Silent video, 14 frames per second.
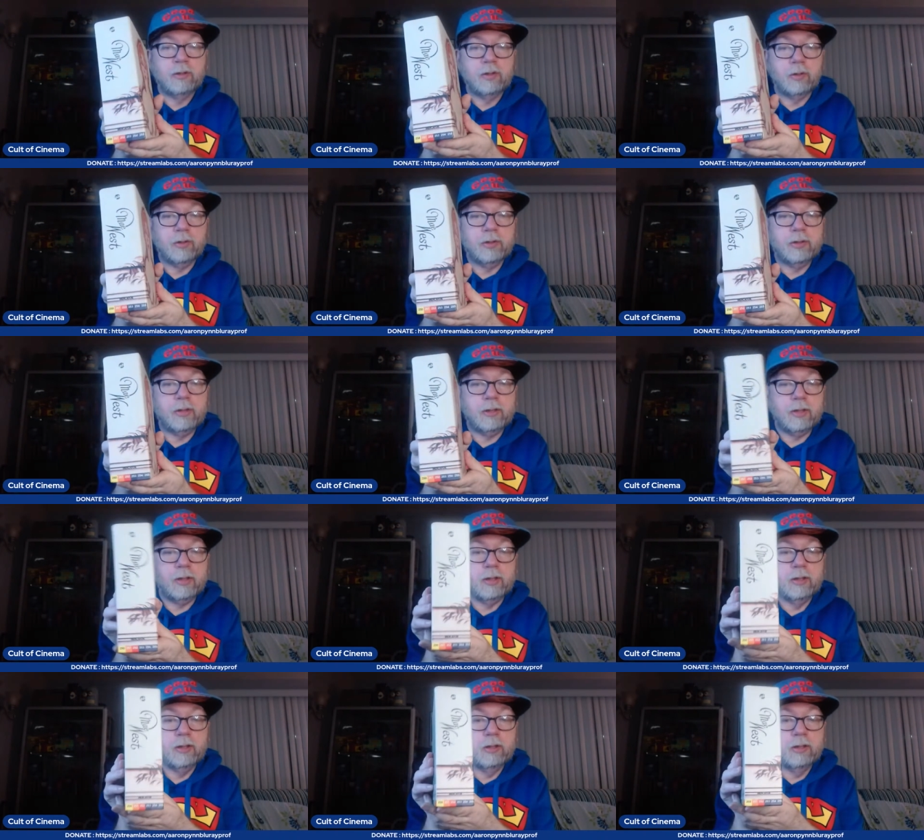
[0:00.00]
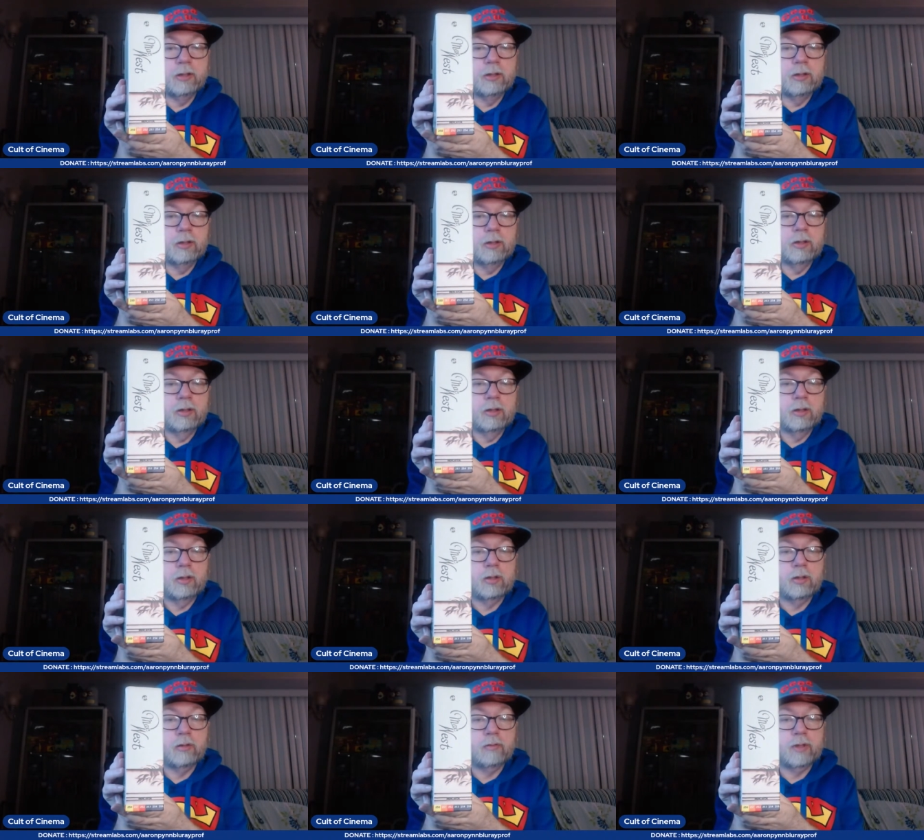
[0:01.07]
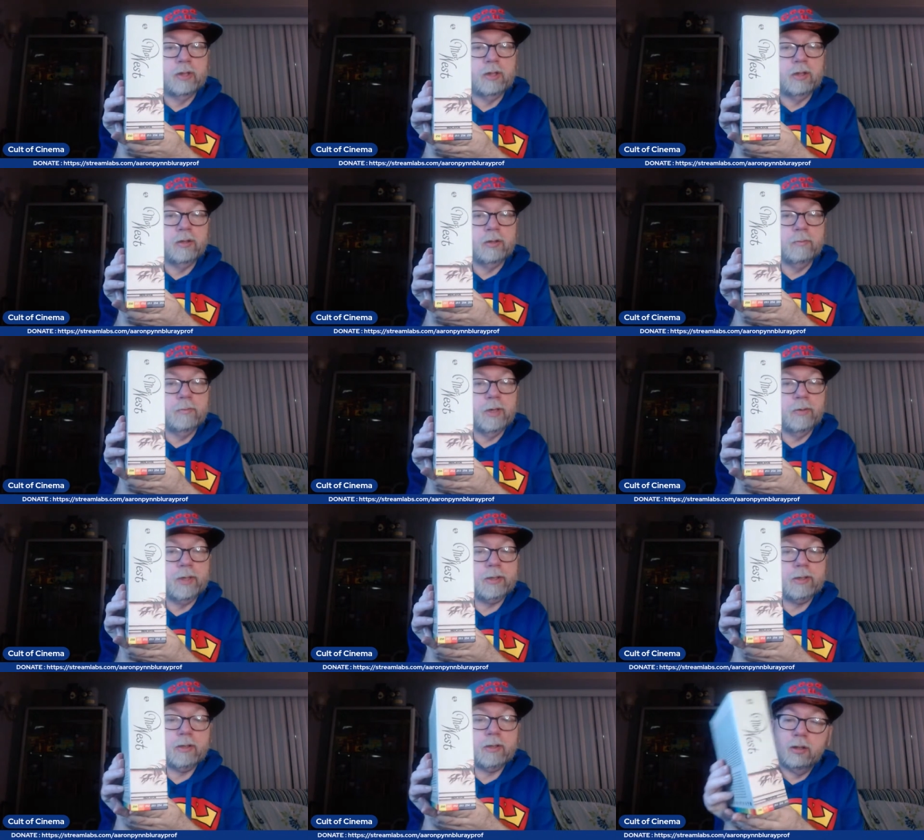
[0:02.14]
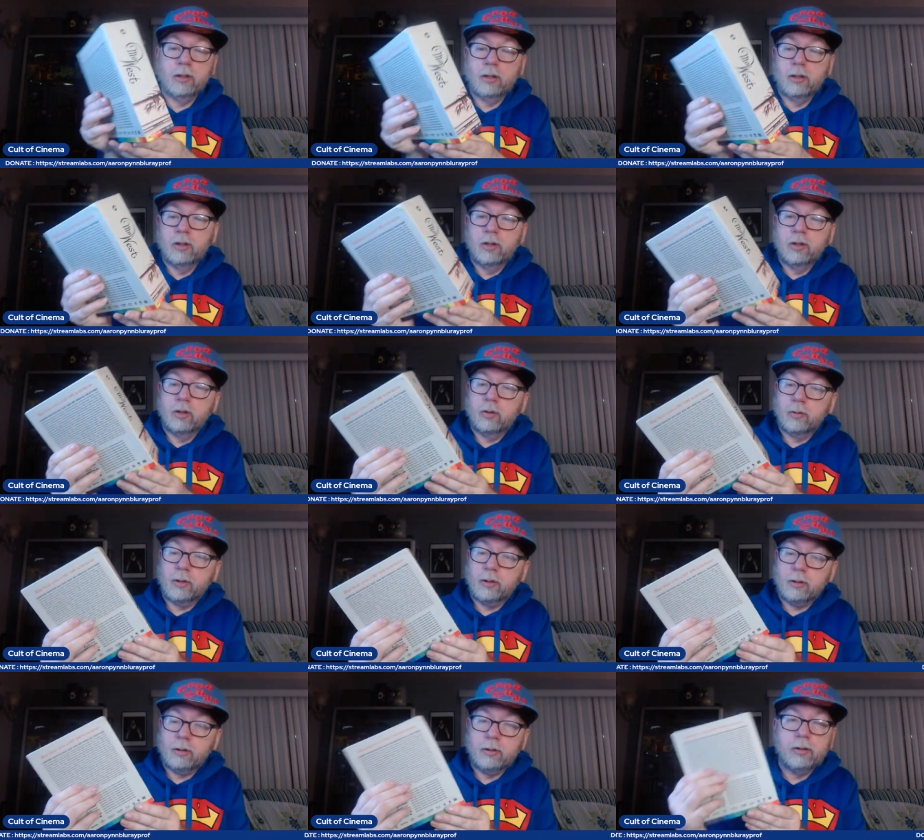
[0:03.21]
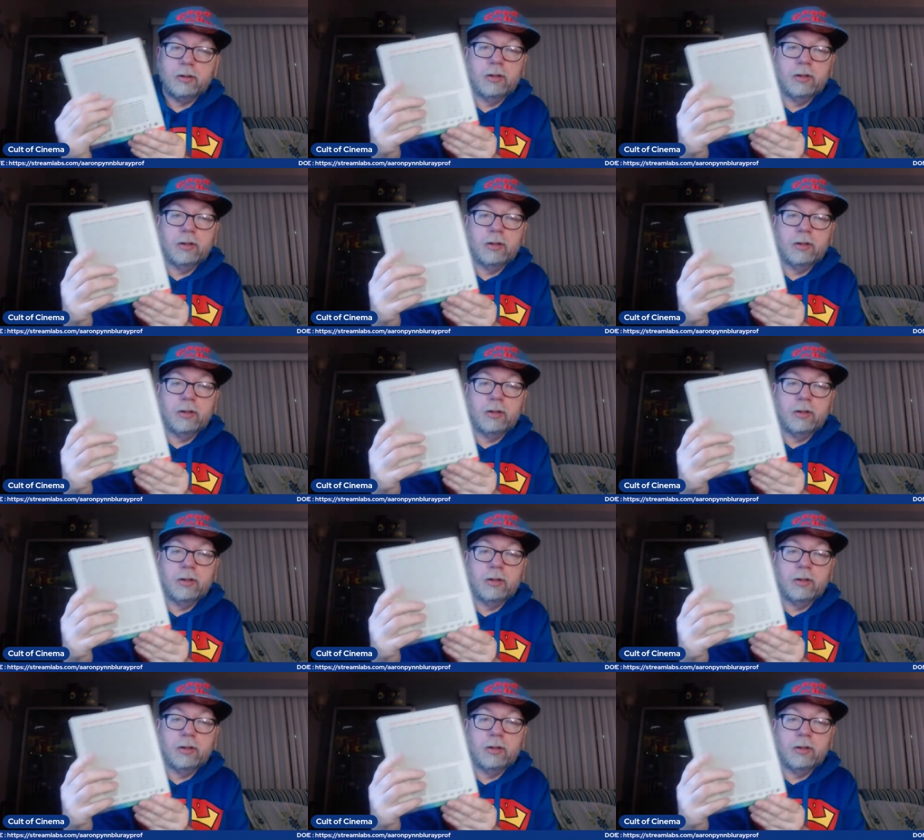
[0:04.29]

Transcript: So you see the right here, the Mae West one.